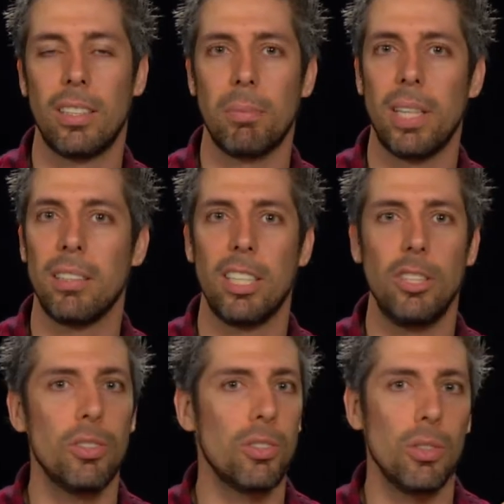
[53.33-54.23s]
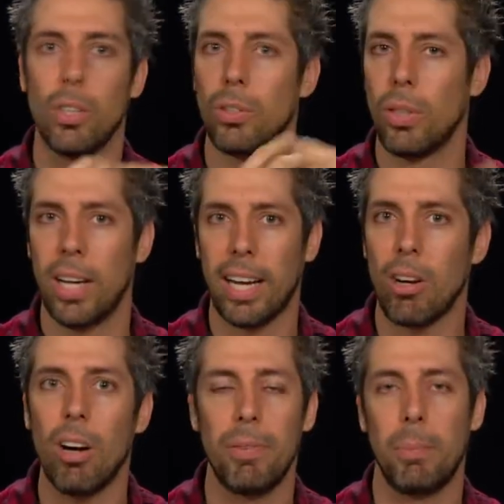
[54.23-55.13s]
Sometimes I used to go to like a
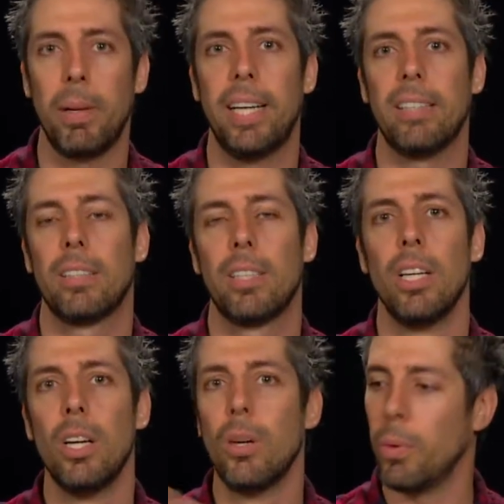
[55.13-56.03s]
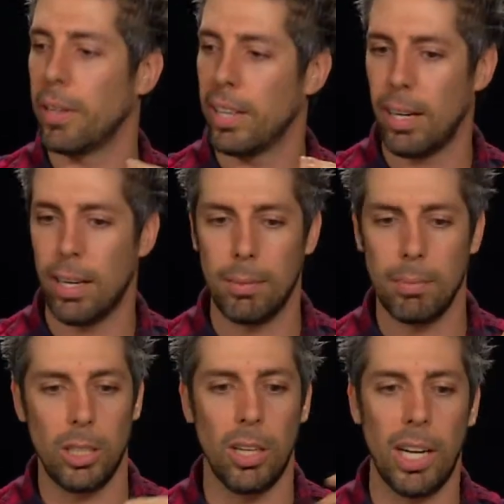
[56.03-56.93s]
coffee place with
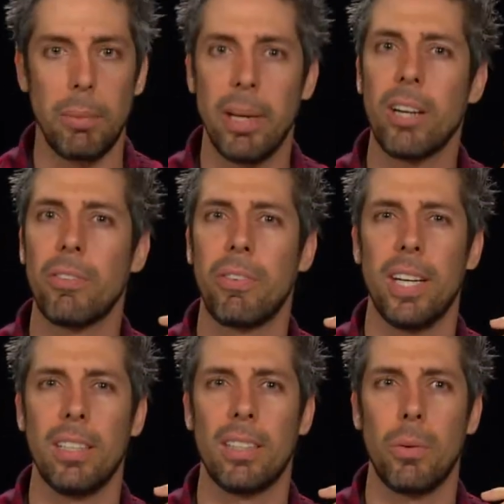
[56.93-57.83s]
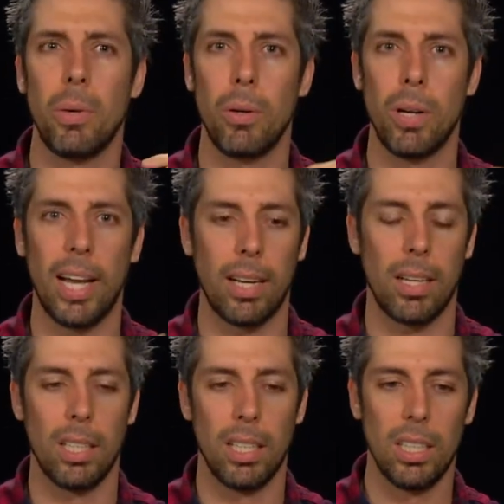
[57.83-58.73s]
animator friends, and we would
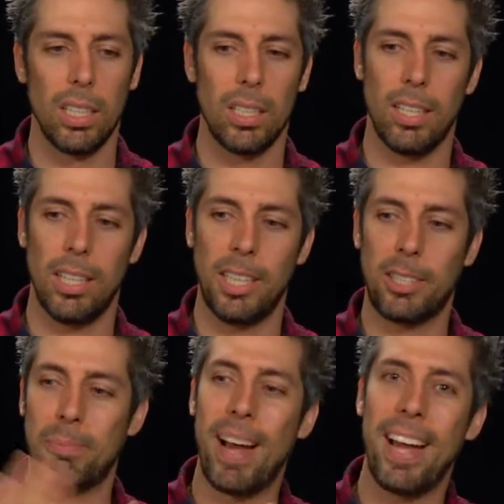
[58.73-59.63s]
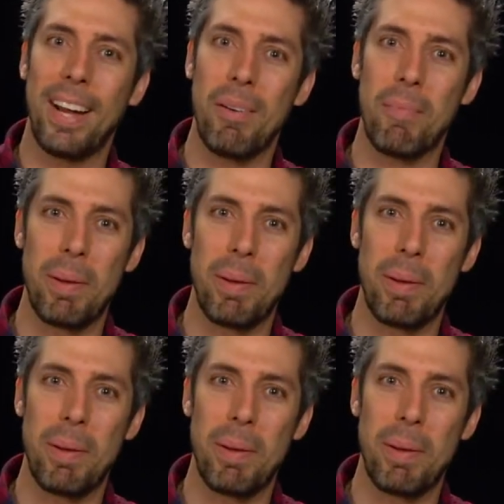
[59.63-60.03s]
like spy on